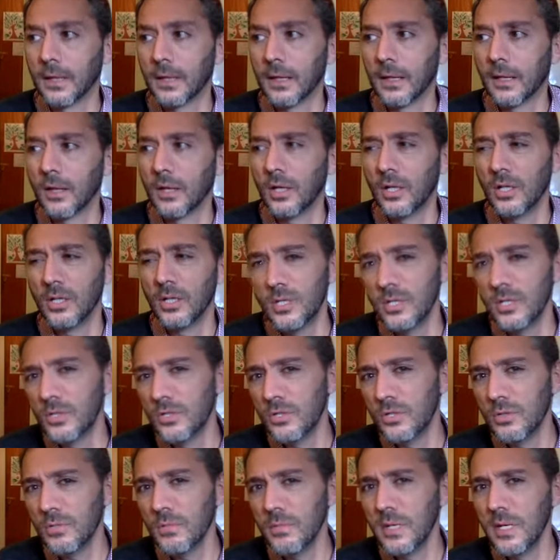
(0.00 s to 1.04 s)
can you
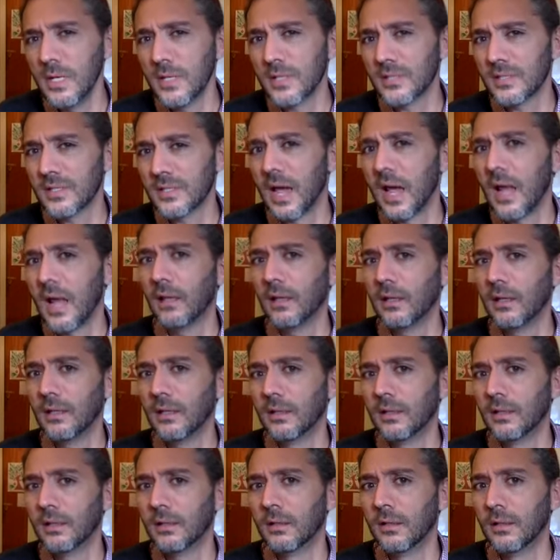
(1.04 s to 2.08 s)
do me a
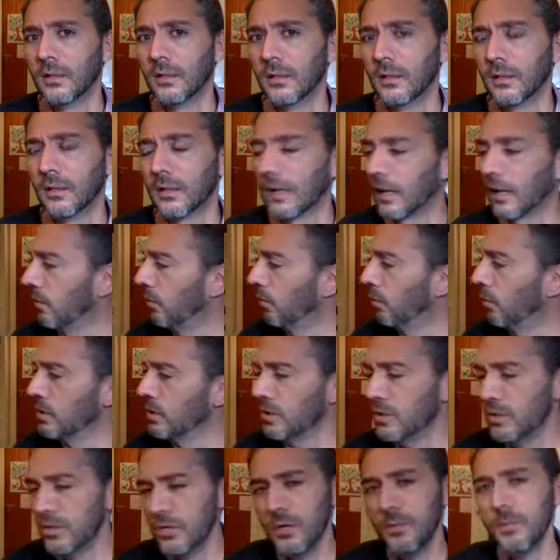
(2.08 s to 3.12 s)
solid? Like,
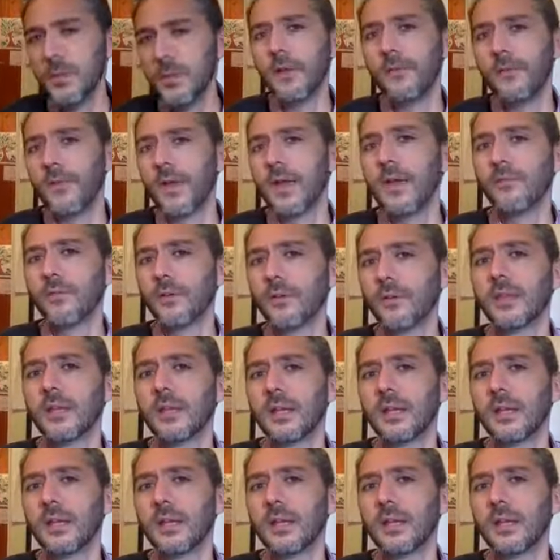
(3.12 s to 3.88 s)
would you do me a favor in the